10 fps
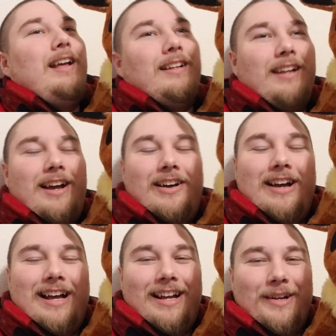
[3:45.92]

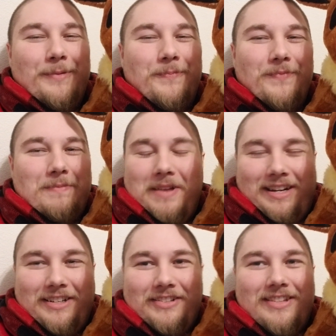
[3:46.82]
No, I'm not
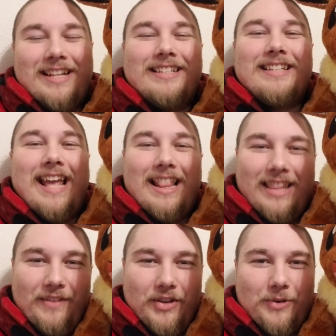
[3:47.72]
going to do that. Just
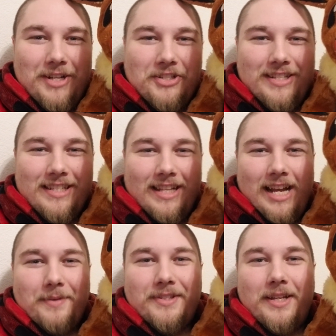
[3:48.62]
leave your questions in the
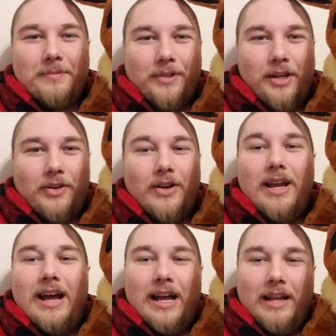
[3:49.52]
comments down below.
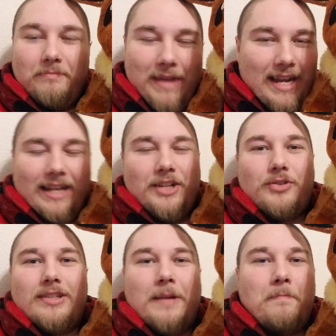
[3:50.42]
Make it
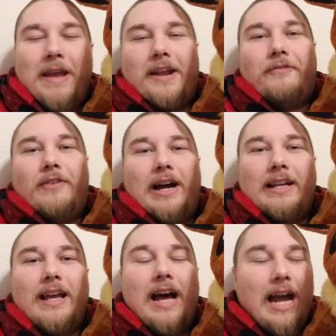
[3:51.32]
interesting. Make it
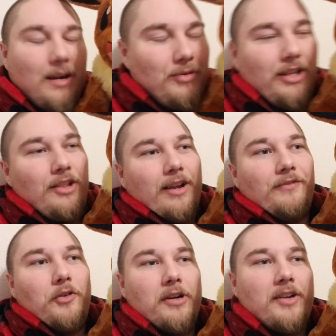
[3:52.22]
fun. I'm really looking
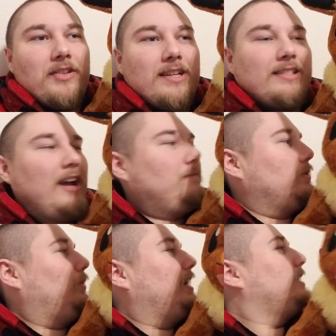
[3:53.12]
forward to this. I've
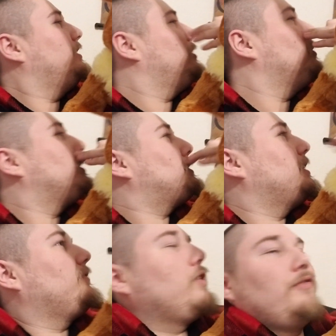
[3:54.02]
been waiting to do this
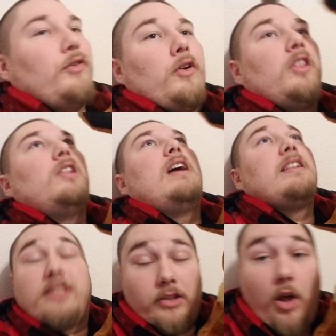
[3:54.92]
interview for
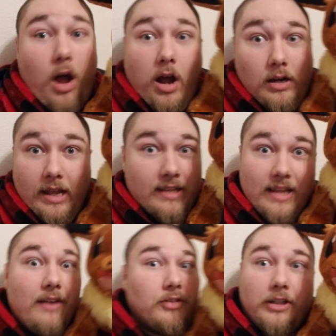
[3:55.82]
as long as
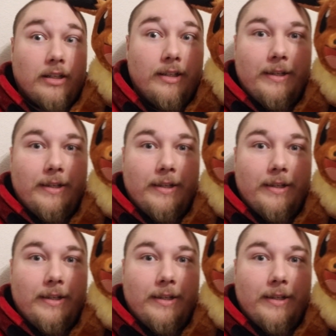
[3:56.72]
ever.